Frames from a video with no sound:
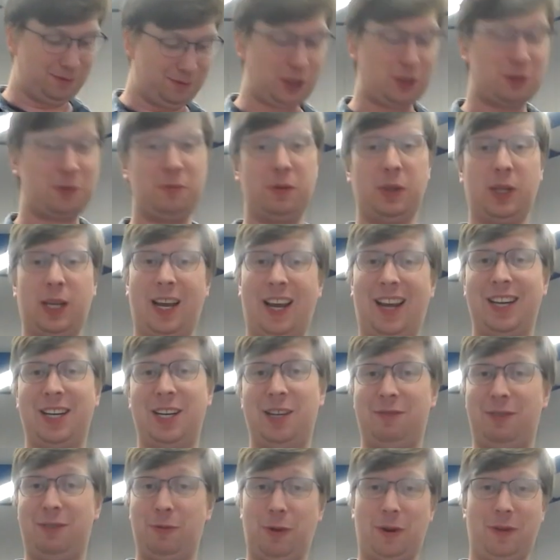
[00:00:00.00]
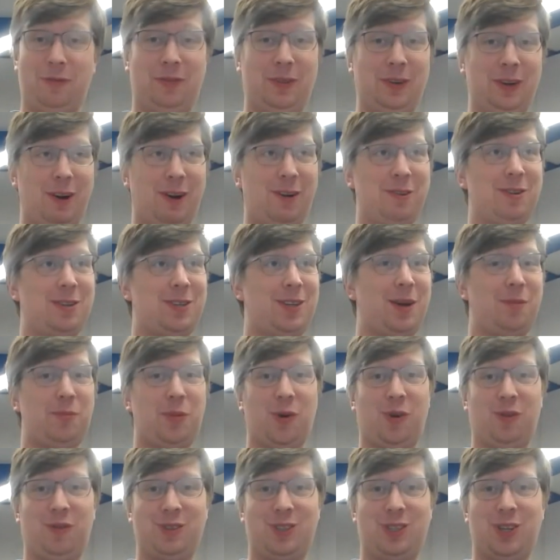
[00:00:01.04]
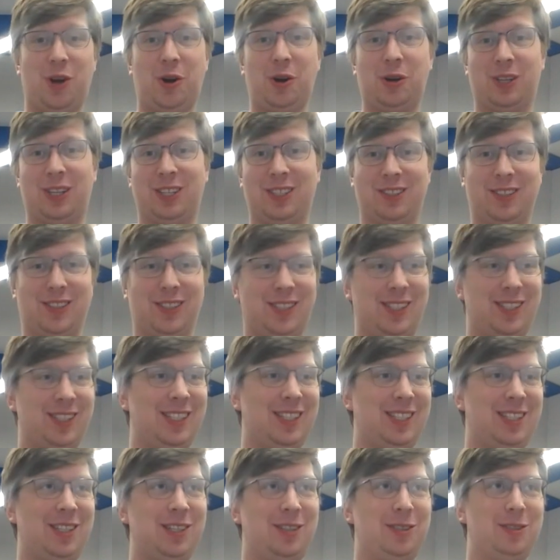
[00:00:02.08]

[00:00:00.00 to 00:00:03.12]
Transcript: Also really handy if you want to figure out the tempo of a song that you're listening to.